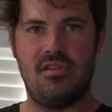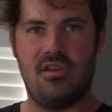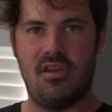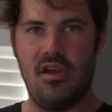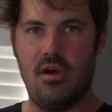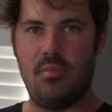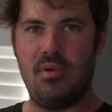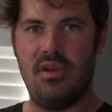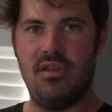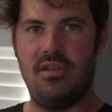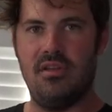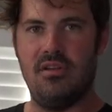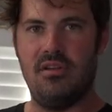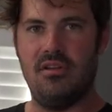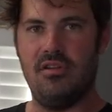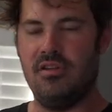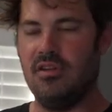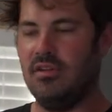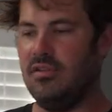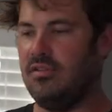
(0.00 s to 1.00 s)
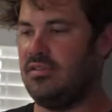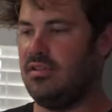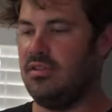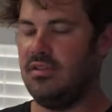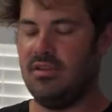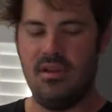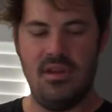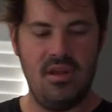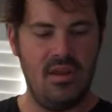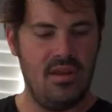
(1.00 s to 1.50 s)
and company that you're
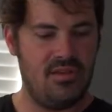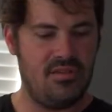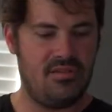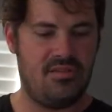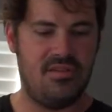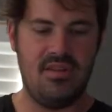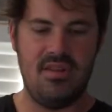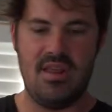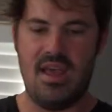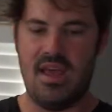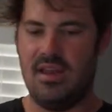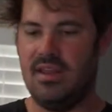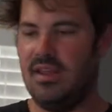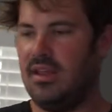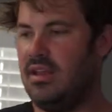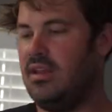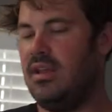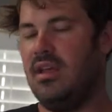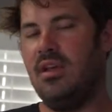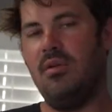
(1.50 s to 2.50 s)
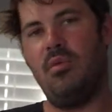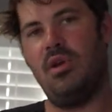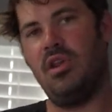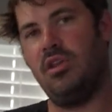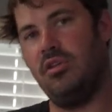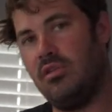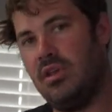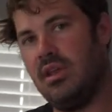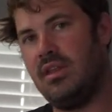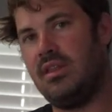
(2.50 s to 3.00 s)
using, send that in, and when
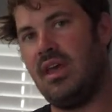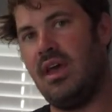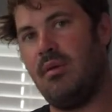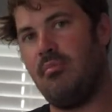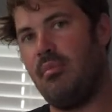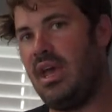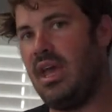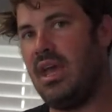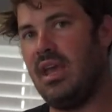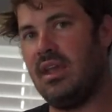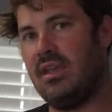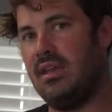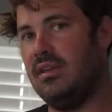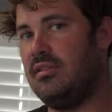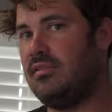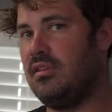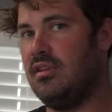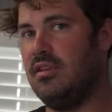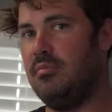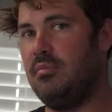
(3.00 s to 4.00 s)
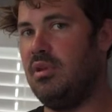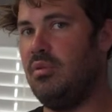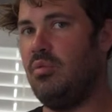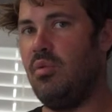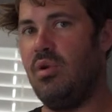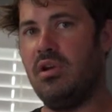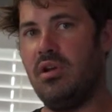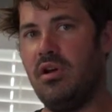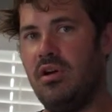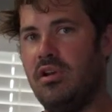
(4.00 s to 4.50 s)
you get that back, it's going to be
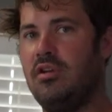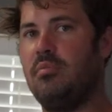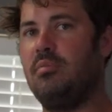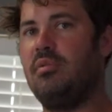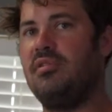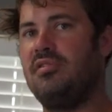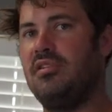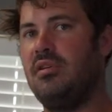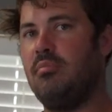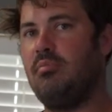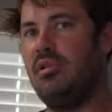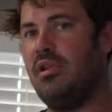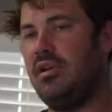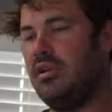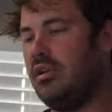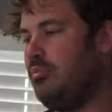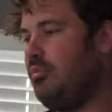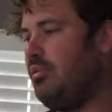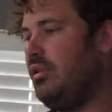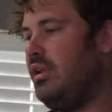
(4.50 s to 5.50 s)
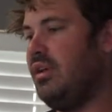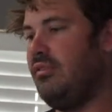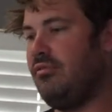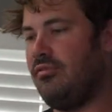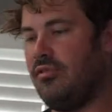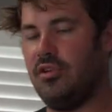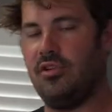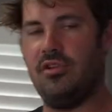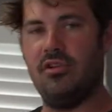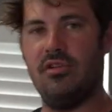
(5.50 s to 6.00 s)
100% plug and play
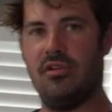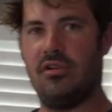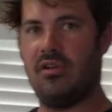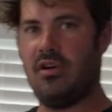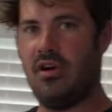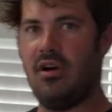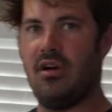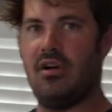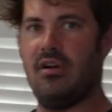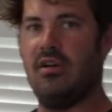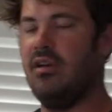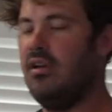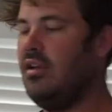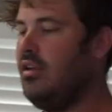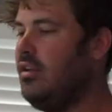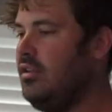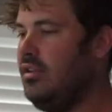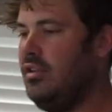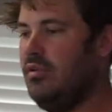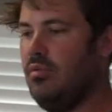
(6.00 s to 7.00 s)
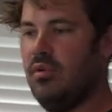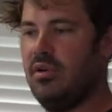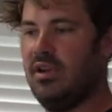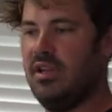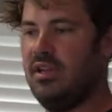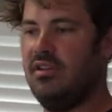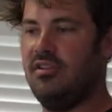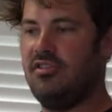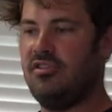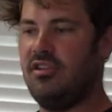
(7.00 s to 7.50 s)
for your car. You won't
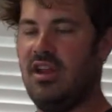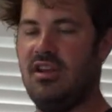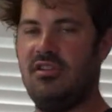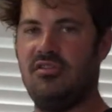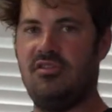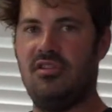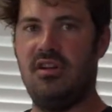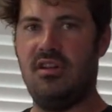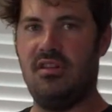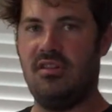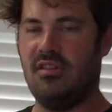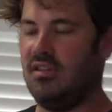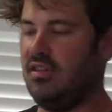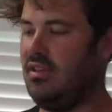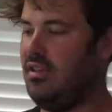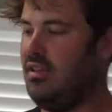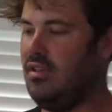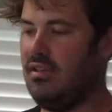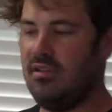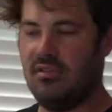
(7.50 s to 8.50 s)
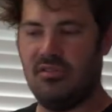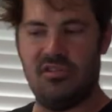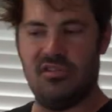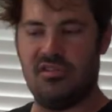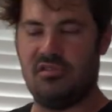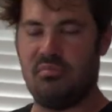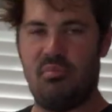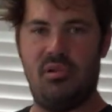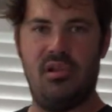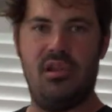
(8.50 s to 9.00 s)
need to change anything,
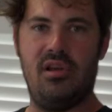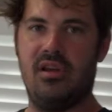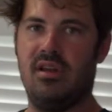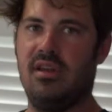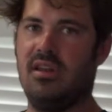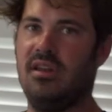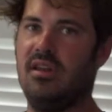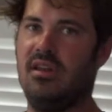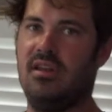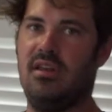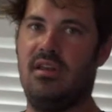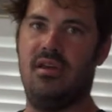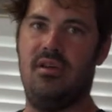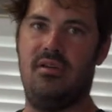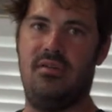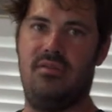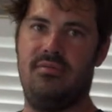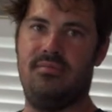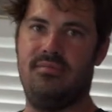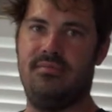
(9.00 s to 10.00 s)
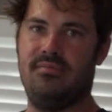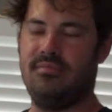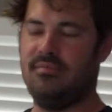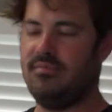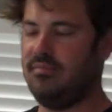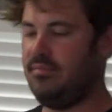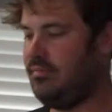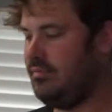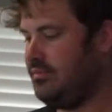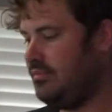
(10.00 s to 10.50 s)
just plug it in and go.
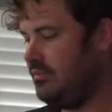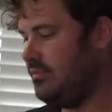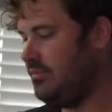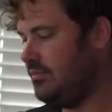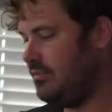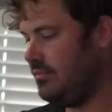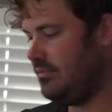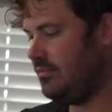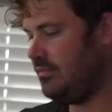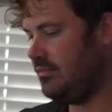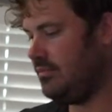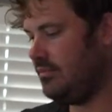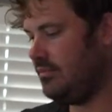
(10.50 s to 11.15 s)
Hopefully this